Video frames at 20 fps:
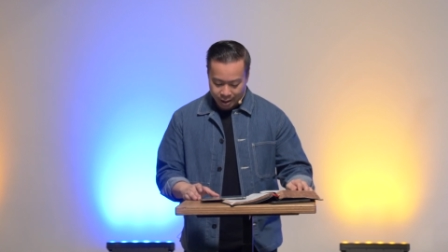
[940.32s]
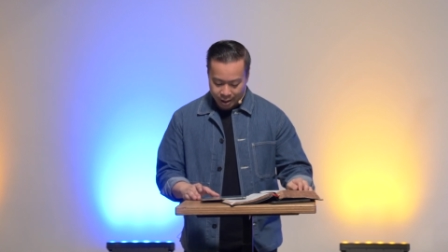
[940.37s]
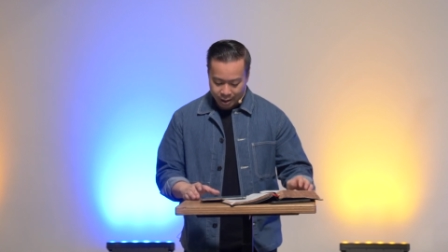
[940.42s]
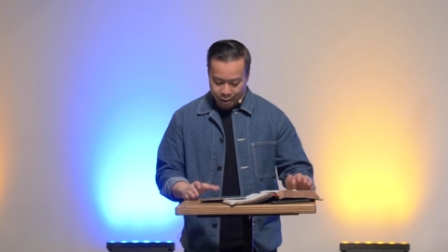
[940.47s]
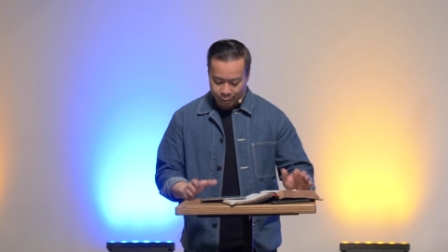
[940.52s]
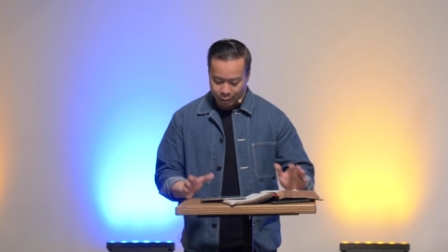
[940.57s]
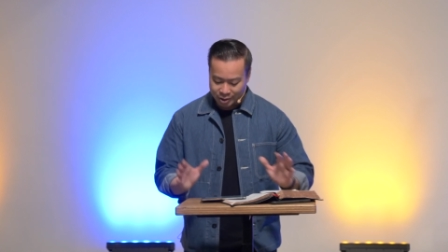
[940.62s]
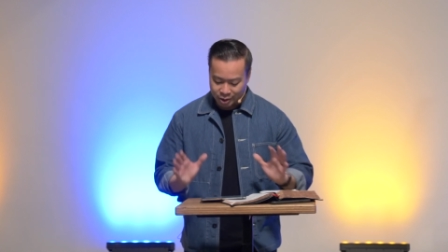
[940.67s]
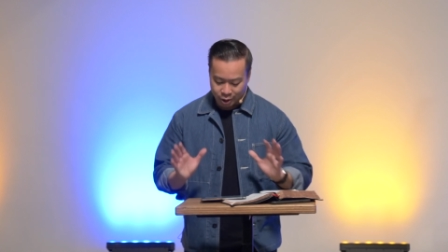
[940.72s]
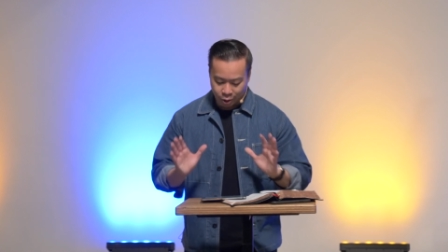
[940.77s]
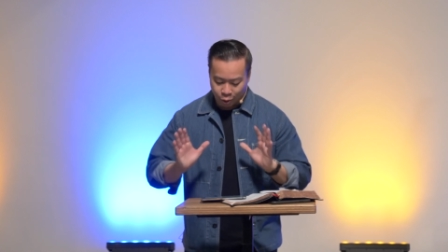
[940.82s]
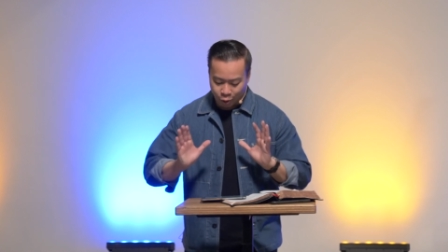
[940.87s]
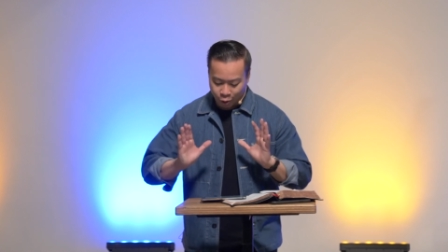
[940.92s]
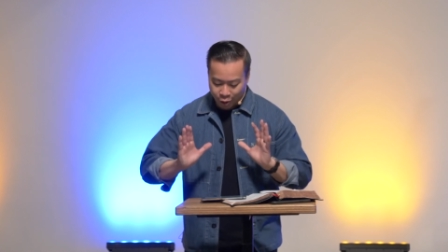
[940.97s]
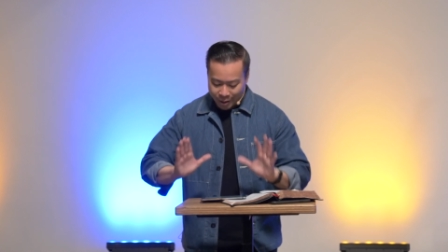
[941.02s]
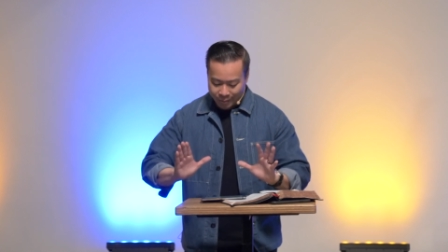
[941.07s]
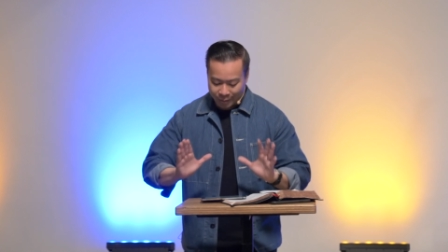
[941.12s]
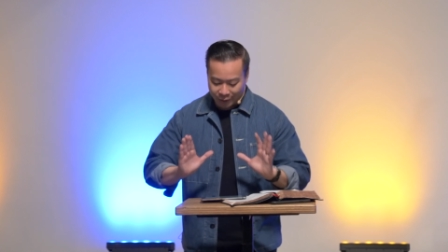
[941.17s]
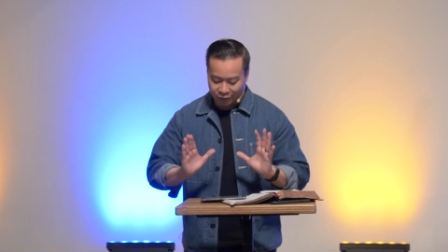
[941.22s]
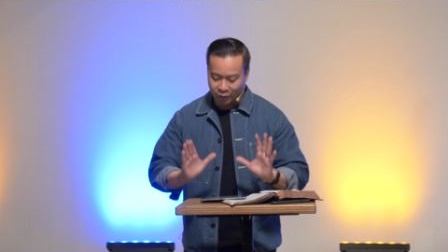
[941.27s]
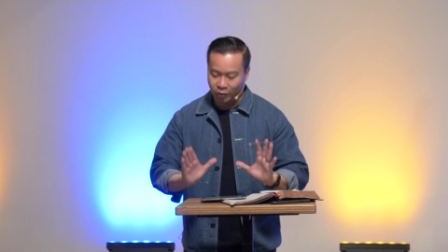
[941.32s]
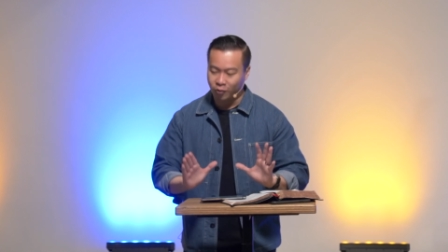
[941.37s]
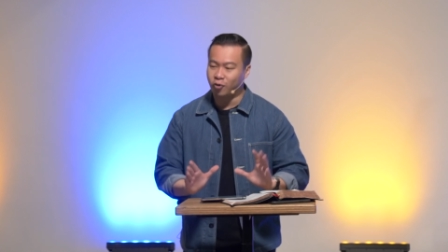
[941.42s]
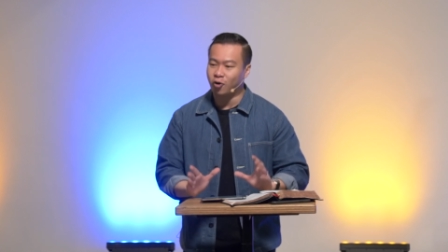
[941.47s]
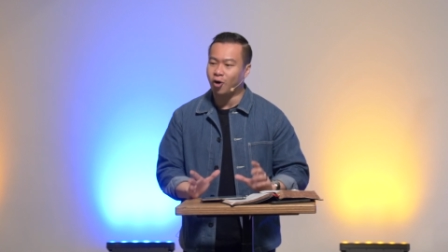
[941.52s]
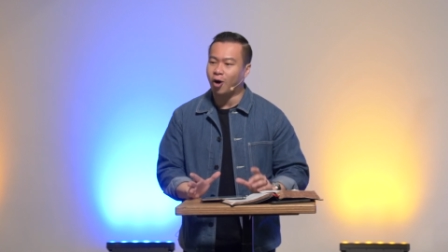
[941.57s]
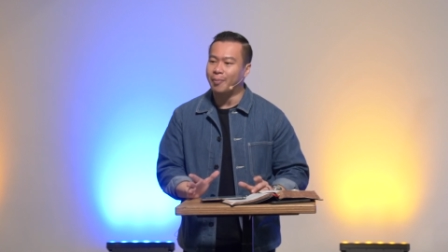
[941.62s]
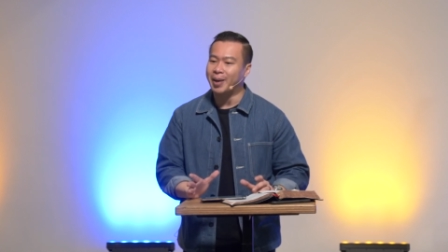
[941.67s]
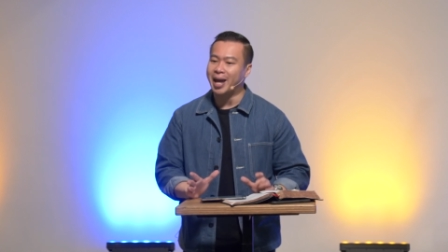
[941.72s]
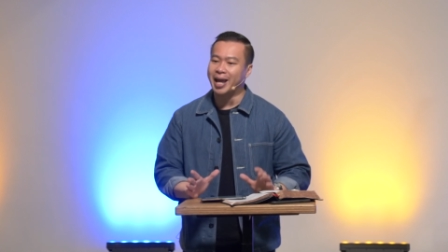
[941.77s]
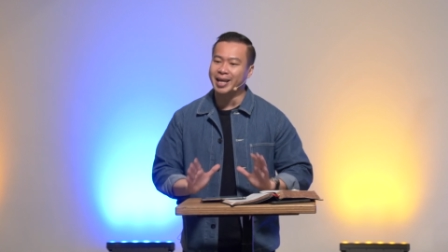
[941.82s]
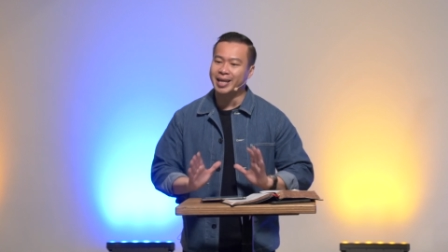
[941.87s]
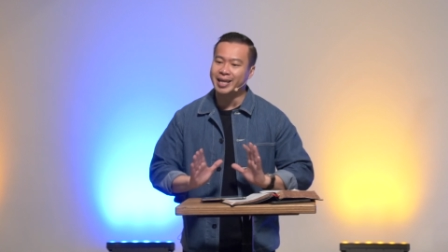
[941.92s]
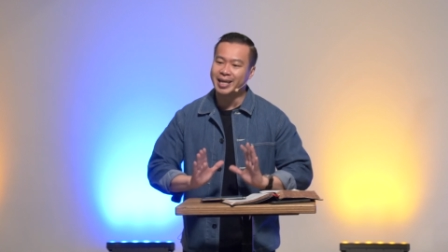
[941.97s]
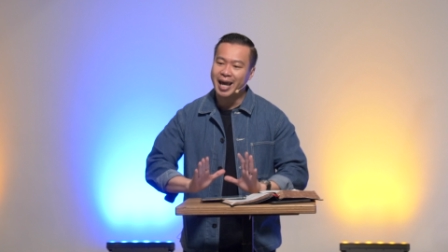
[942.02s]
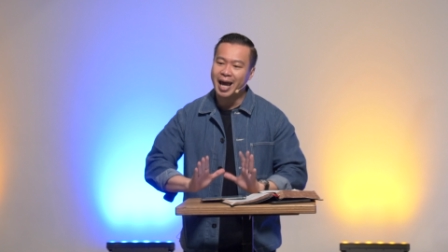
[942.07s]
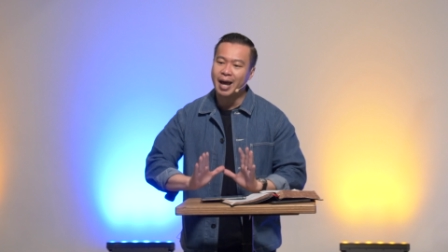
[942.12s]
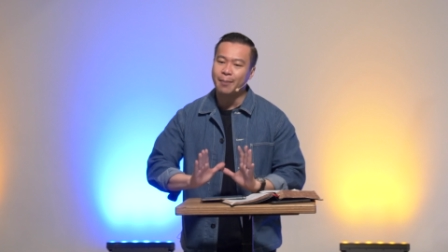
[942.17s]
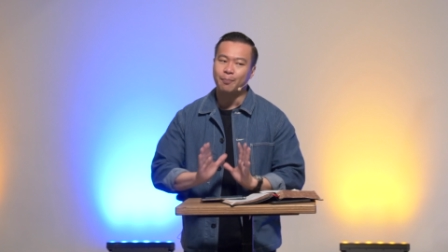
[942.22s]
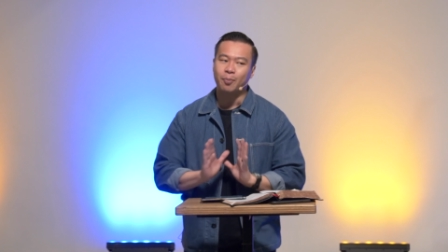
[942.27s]
He was the cream of the crop. And
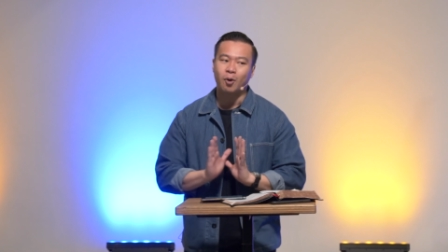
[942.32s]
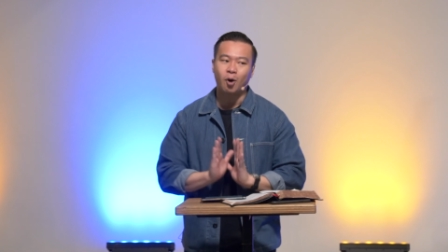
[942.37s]
yet,